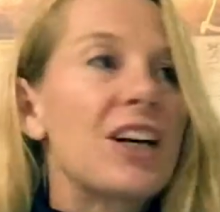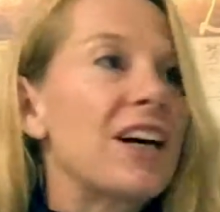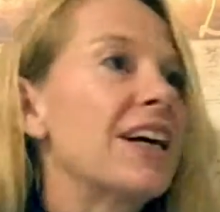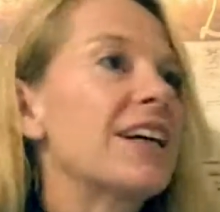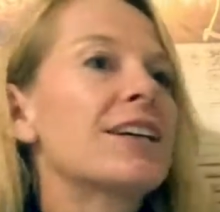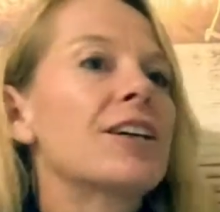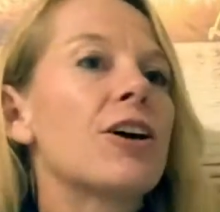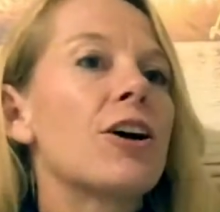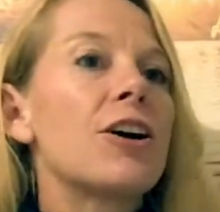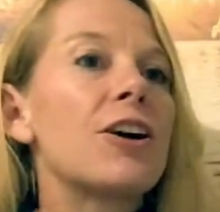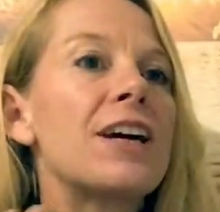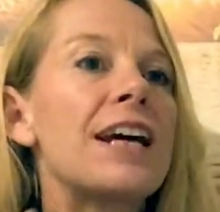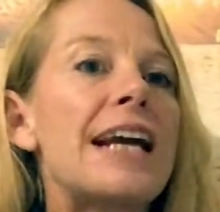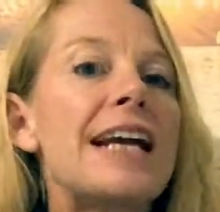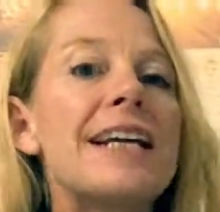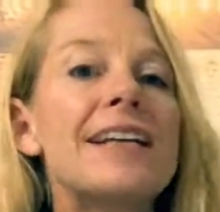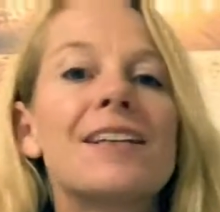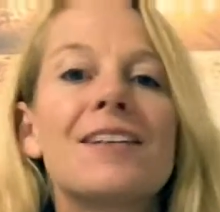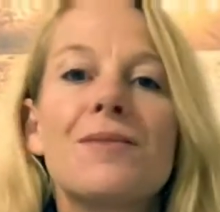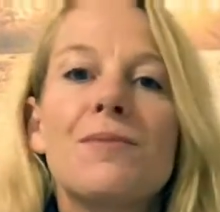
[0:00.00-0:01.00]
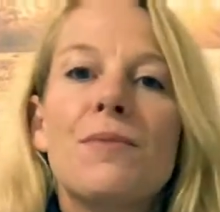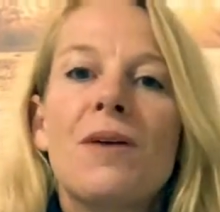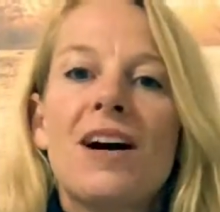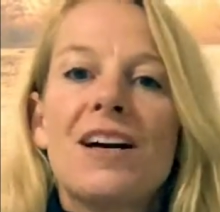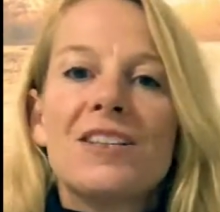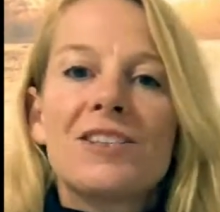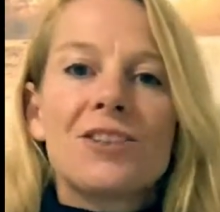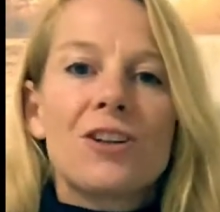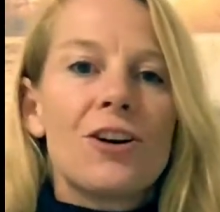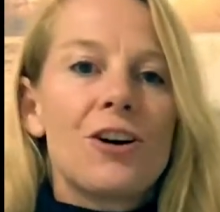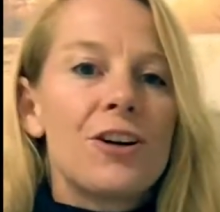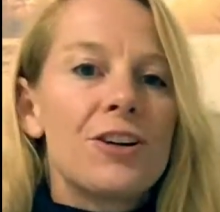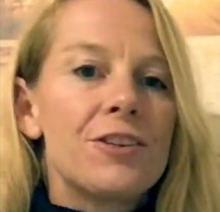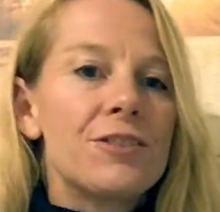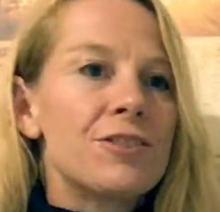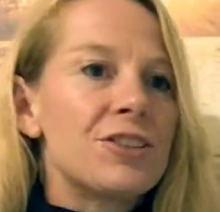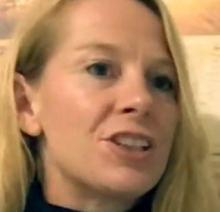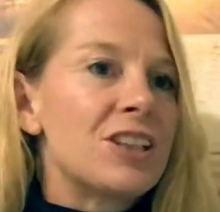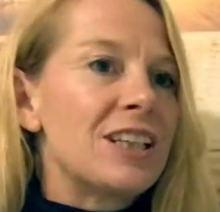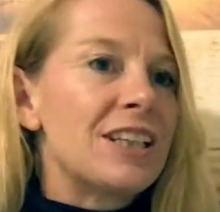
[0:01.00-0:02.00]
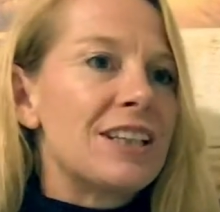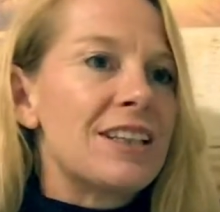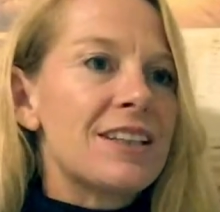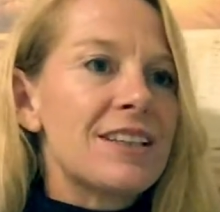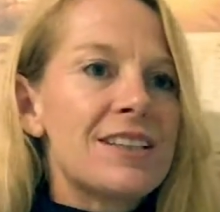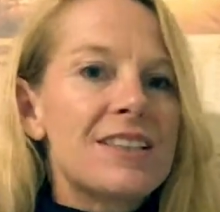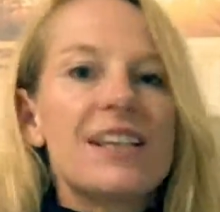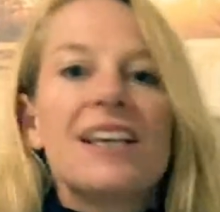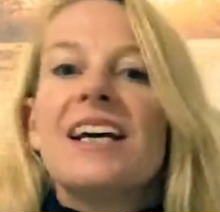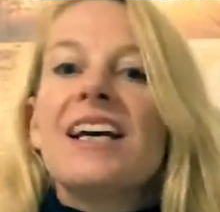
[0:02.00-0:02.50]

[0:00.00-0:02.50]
and go into my zone of genius,